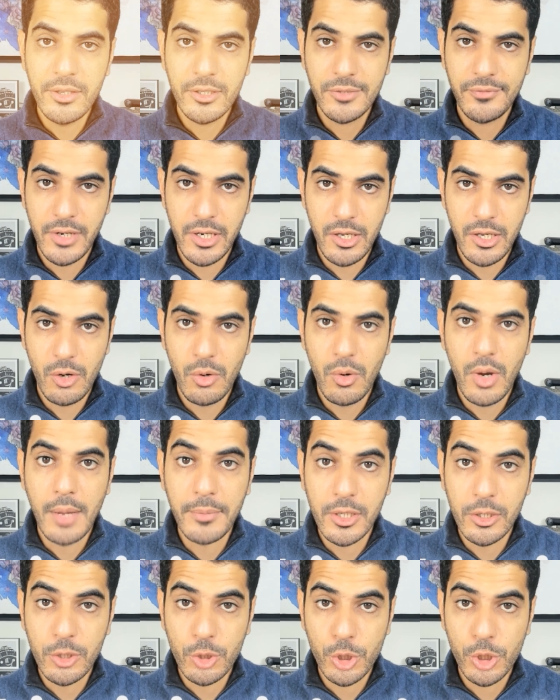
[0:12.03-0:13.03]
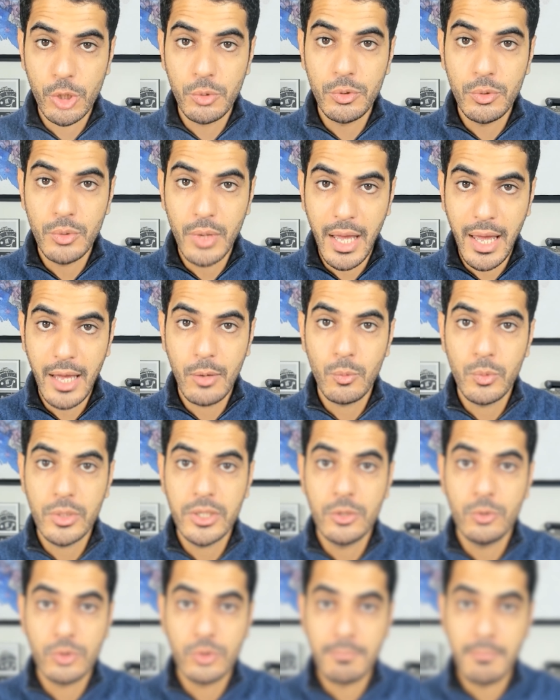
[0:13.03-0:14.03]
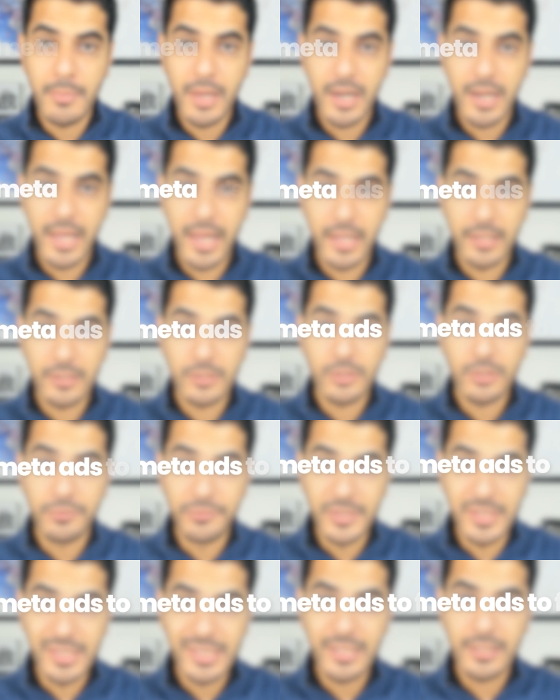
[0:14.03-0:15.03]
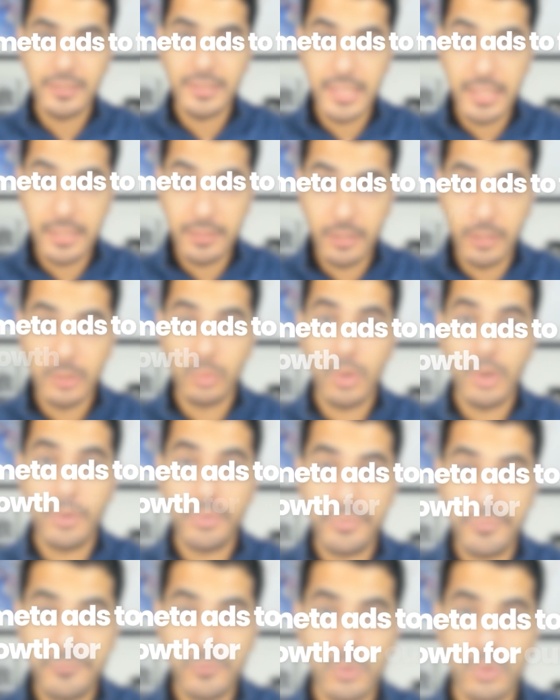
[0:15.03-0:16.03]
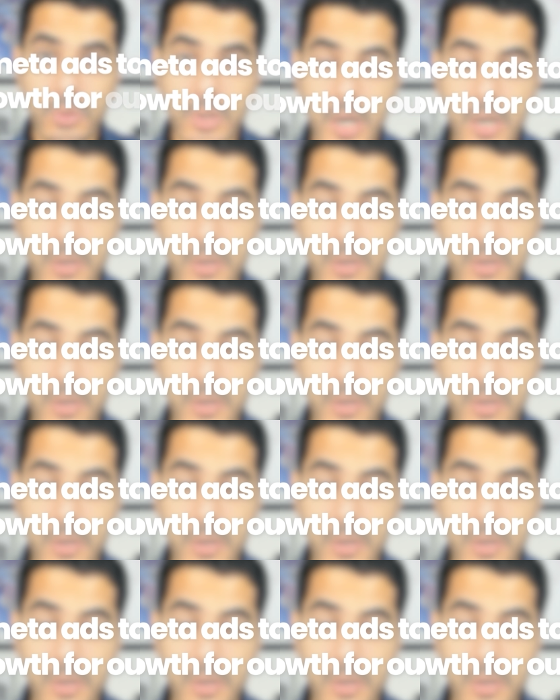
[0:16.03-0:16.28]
this video, I'm going to show you how we use Meta ads to facilitate the growth for